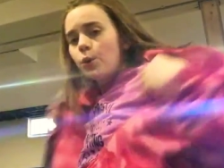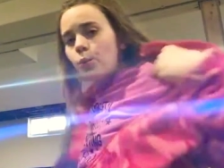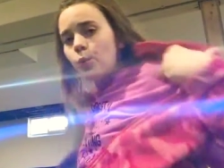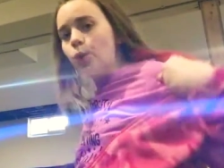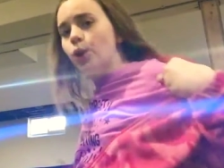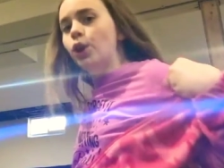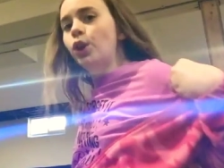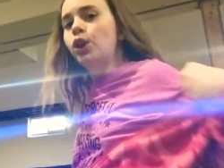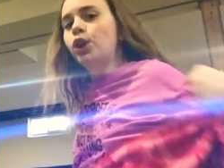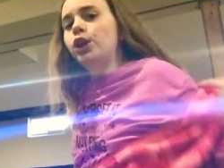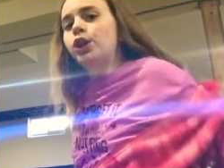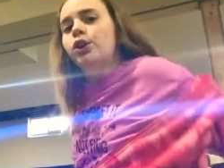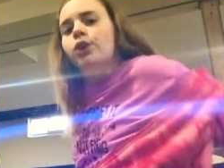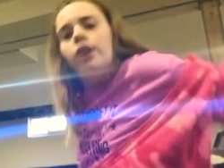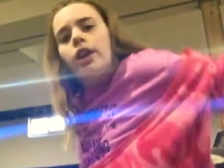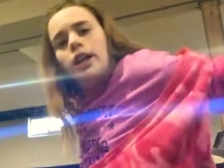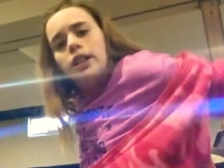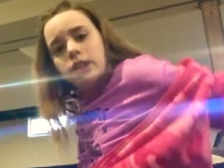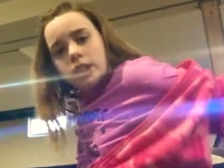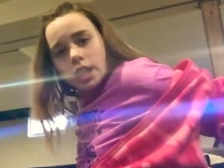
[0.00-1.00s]
Really
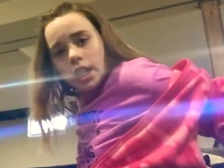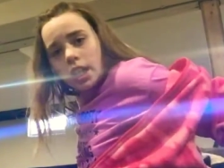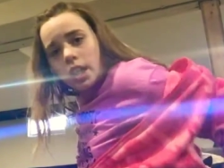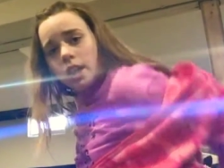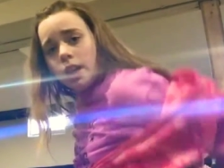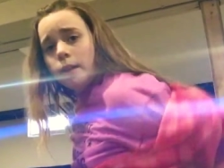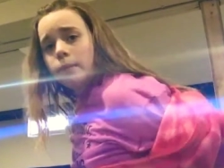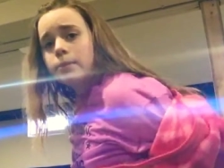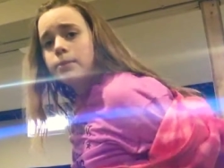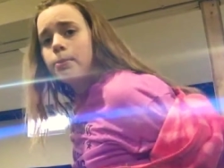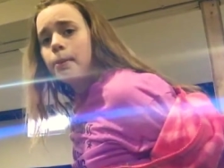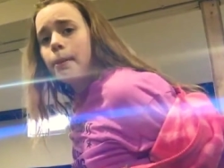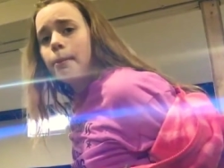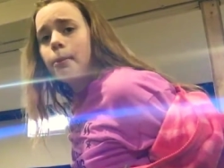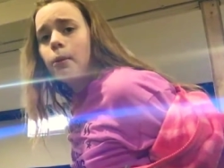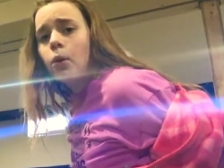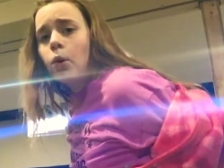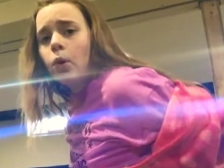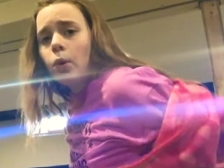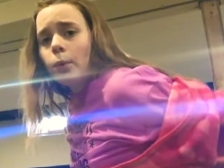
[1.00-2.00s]
good at taking dubs,
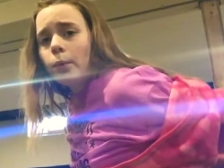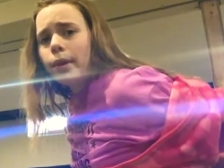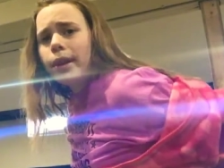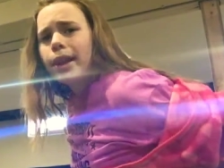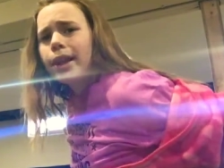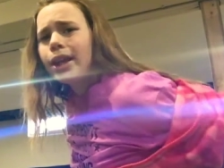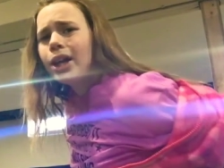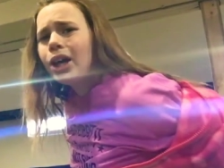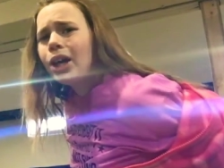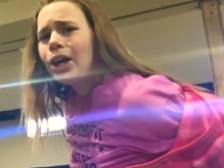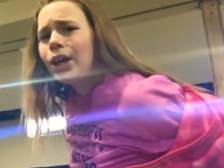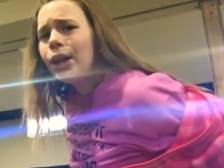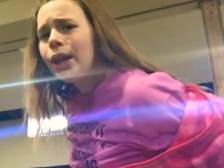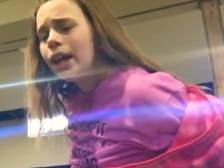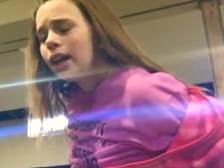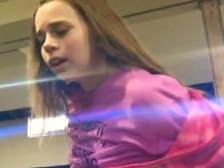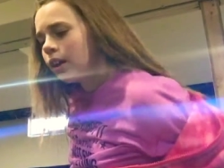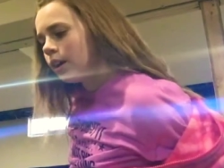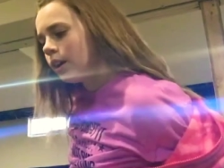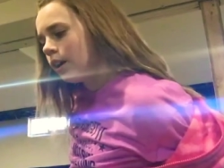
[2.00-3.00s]
people. Really
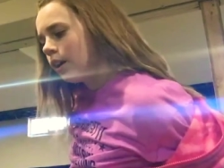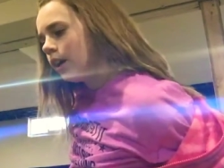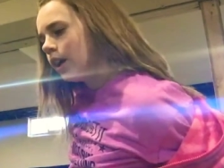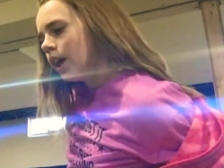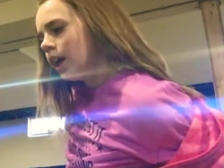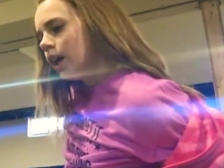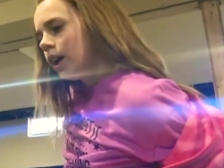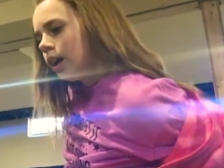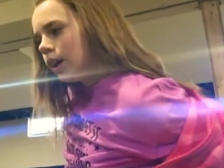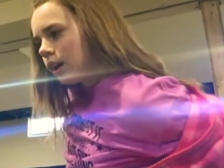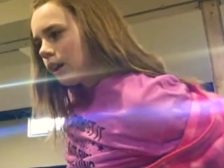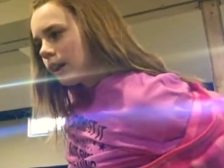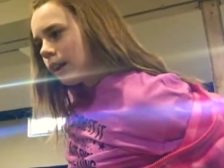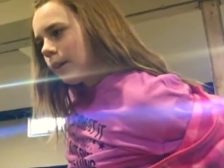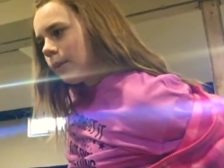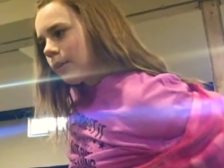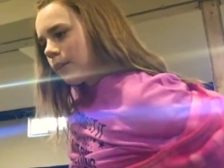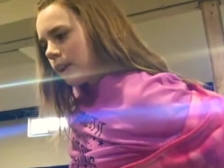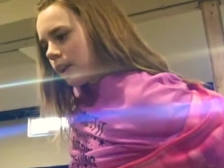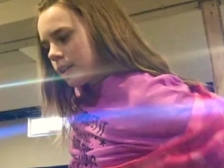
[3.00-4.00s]
good.
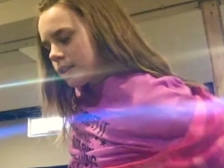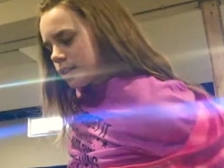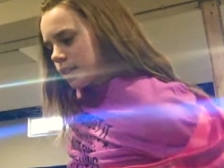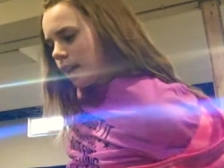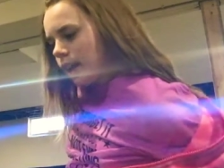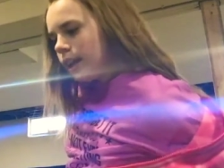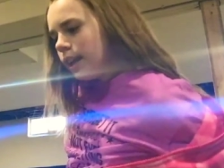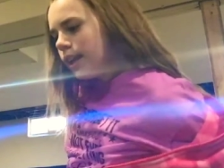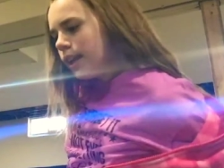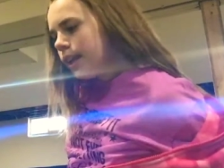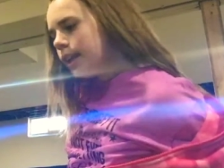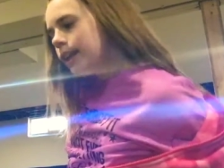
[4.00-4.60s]
Okay, we're excited